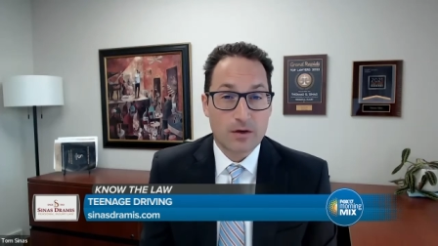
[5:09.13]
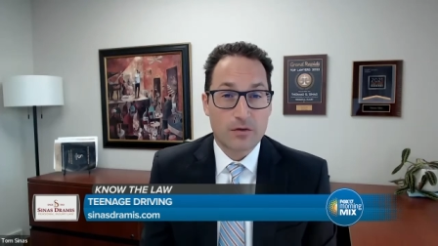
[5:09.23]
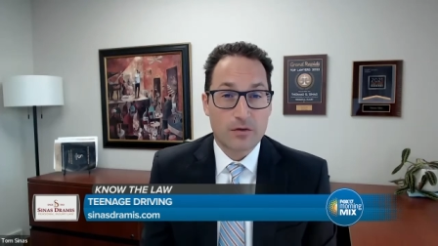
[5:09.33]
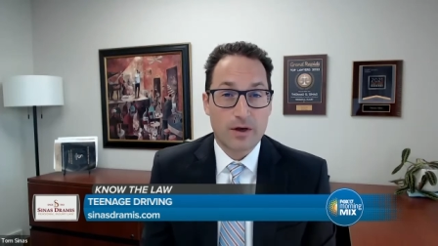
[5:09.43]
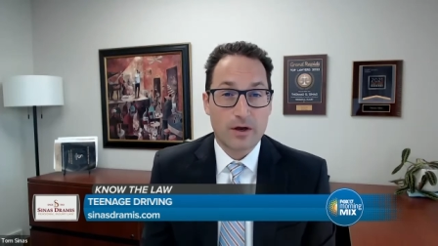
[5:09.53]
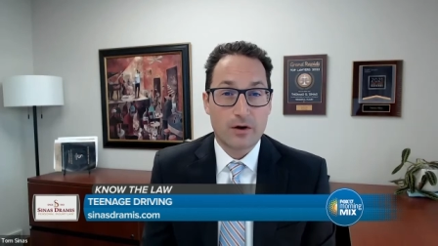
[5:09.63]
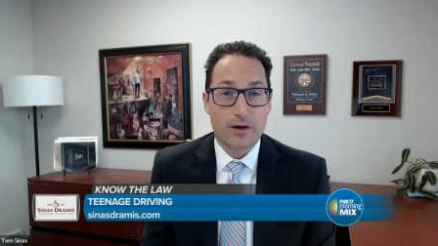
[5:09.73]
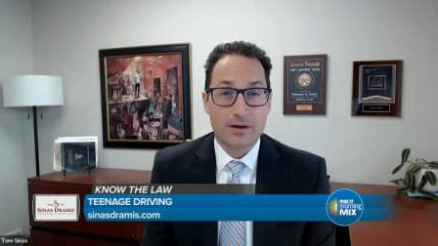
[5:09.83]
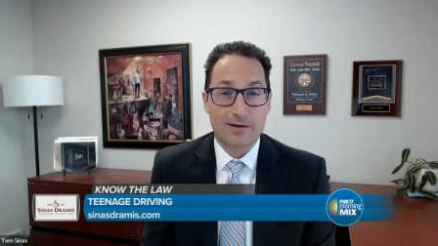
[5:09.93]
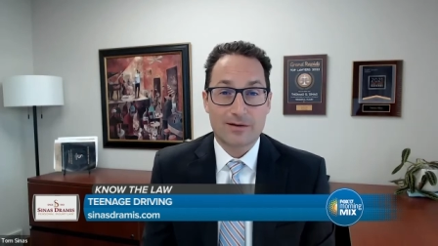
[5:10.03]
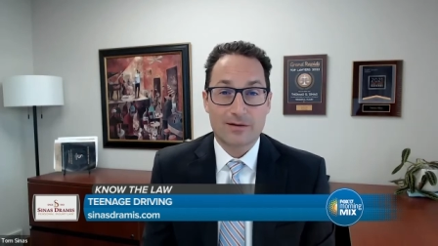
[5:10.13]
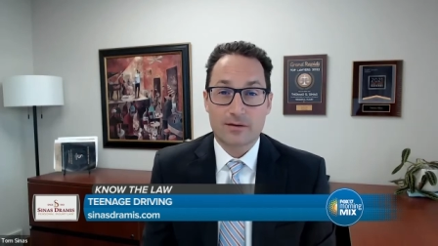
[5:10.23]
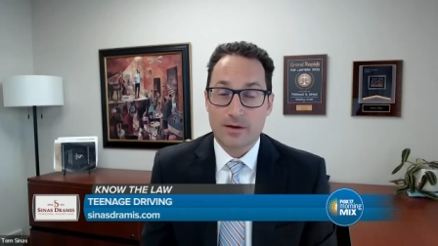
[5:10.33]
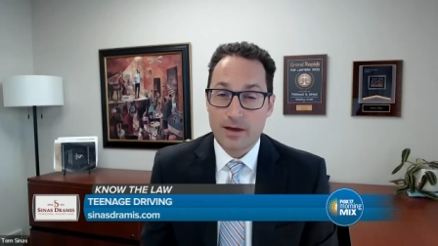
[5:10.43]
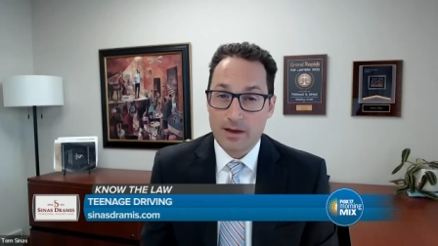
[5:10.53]
there is
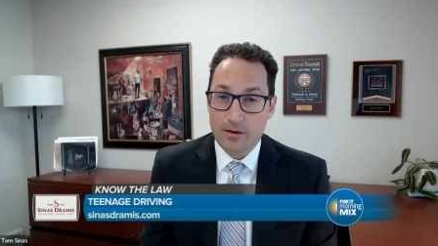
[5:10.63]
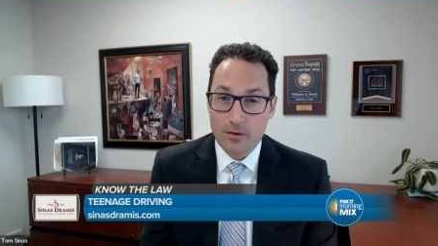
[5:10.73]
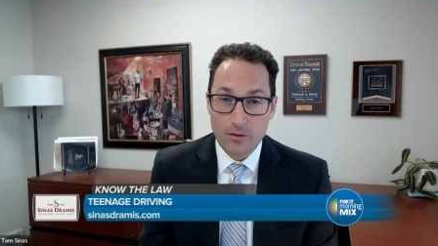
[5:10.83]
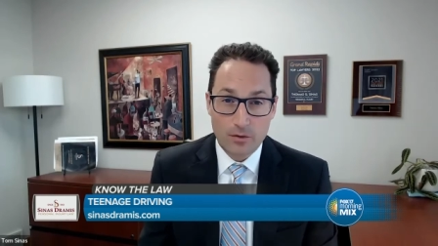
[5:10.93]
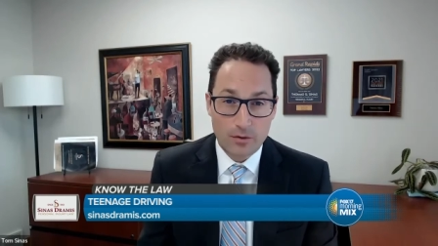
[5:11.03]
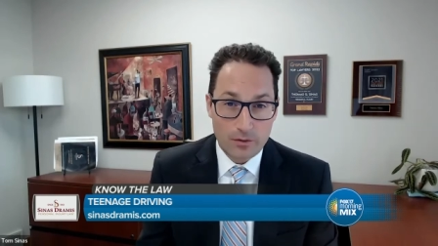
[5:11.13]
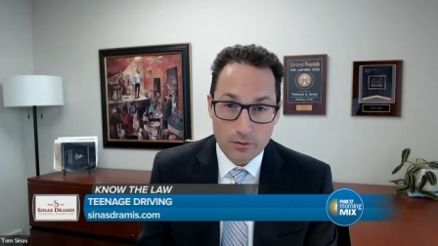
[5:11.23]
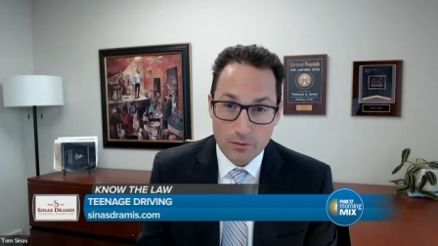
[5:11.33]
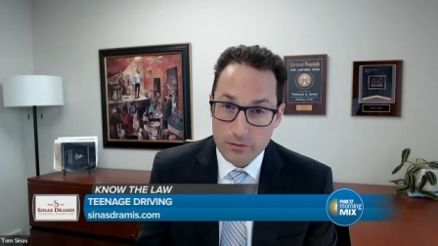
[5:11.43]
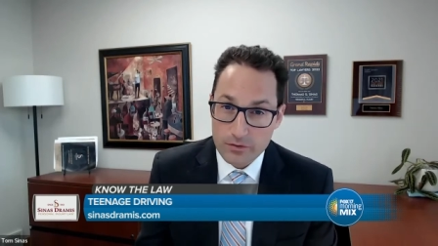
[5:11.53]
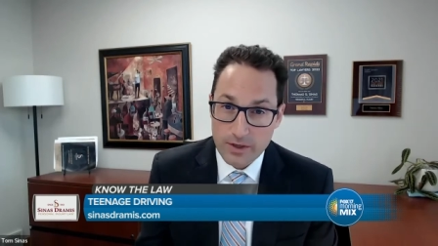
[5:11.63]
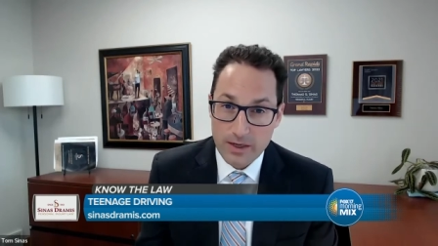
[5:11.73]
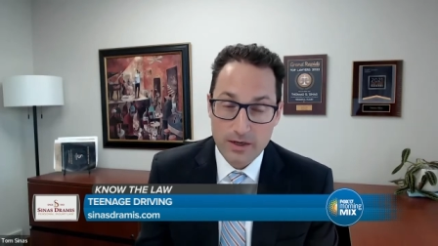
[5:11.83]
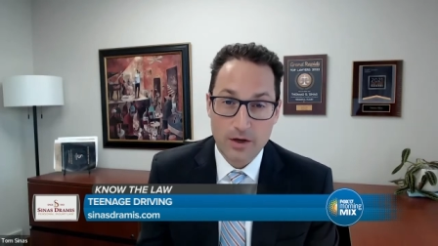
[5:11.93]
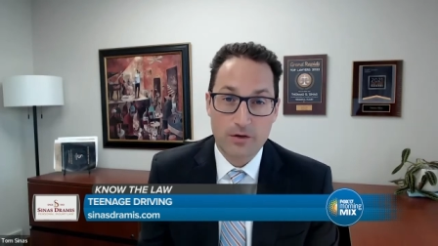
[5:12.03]
a whole
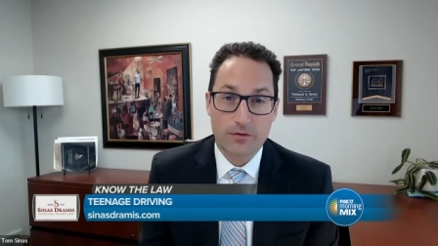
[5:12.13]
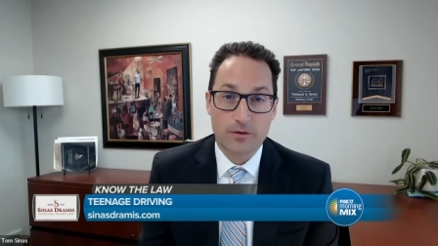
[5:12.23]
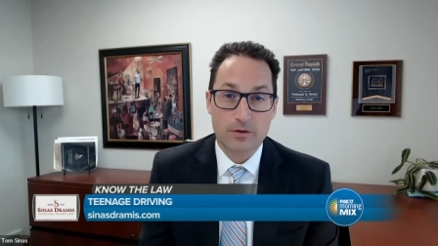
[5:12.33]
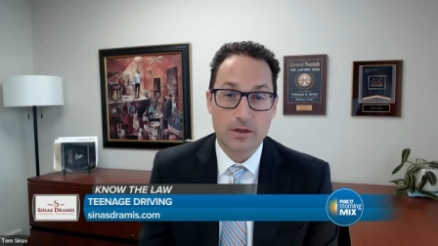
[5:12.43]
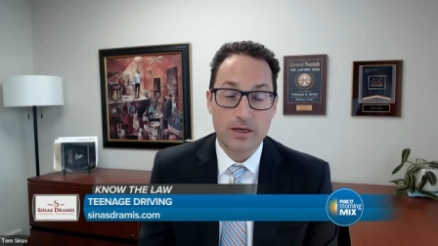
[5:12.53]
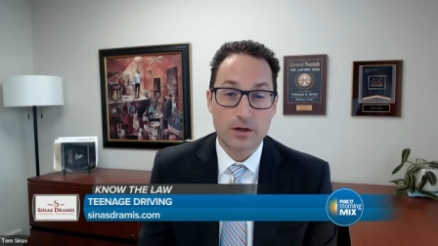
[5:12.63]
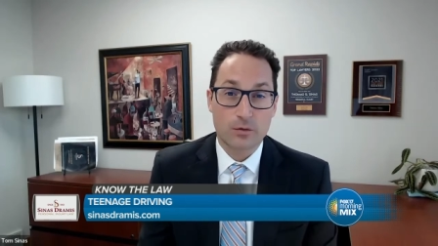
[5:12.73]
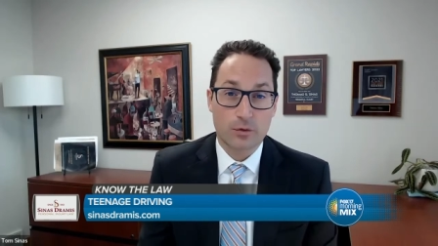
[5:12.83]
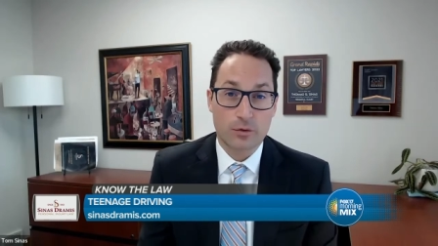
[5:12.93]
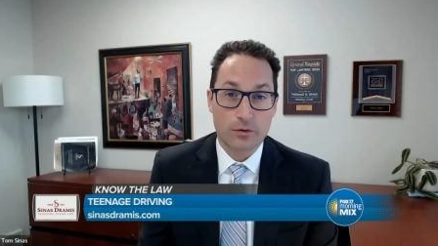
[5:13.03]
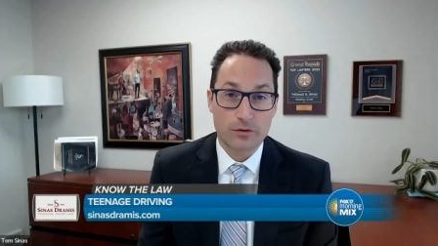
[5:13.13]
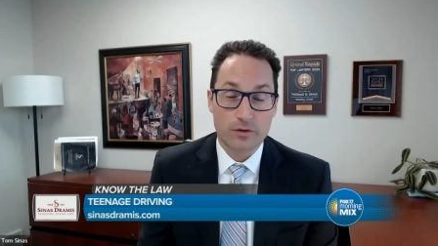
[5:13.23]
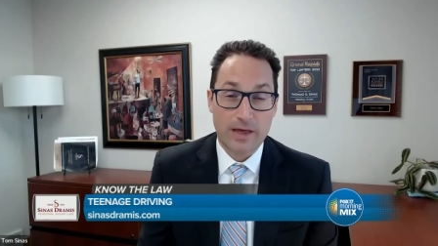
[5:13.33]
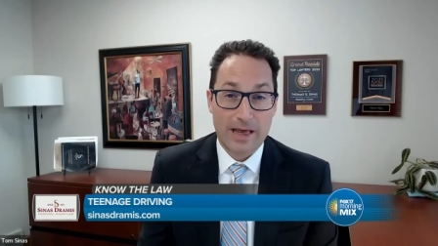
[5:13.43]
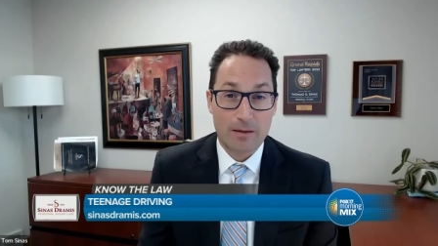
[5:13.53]
set of legal rules
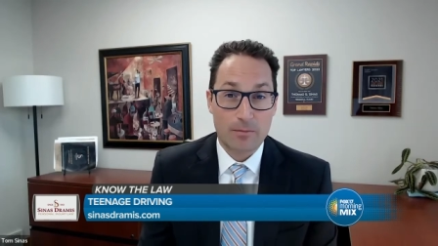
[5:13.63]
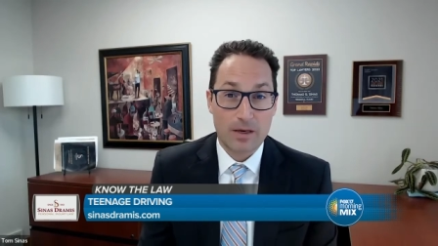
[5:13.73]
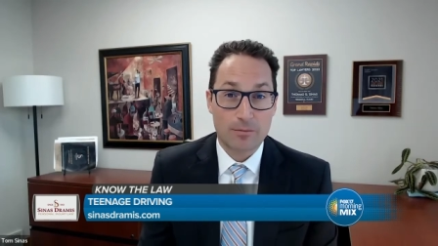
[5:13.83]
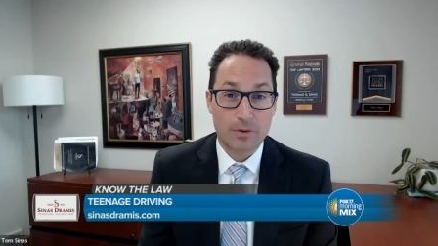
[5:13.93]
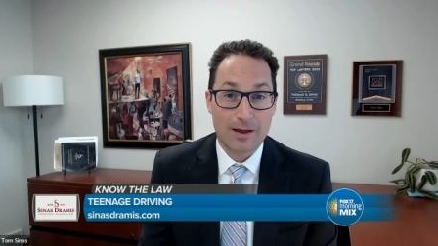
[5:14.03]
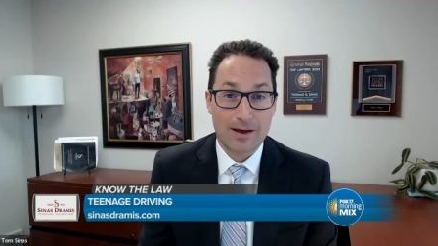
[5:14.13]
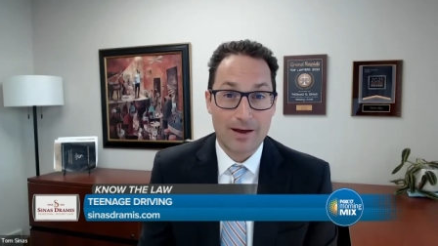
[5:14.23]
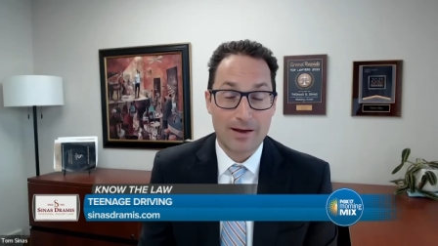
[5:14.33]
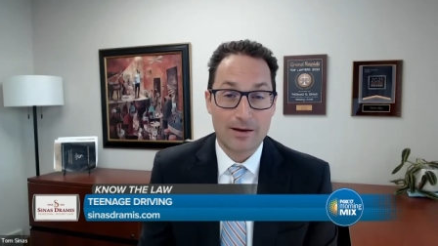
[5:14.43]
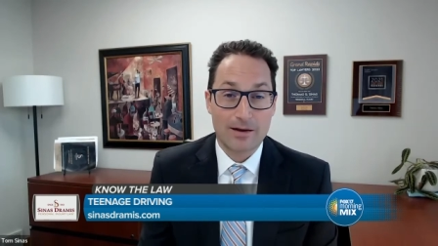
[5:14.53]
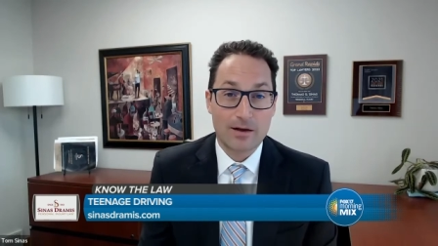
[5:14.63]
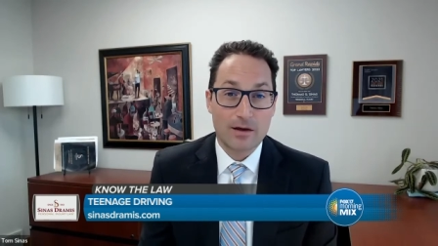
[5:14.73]
that can be applied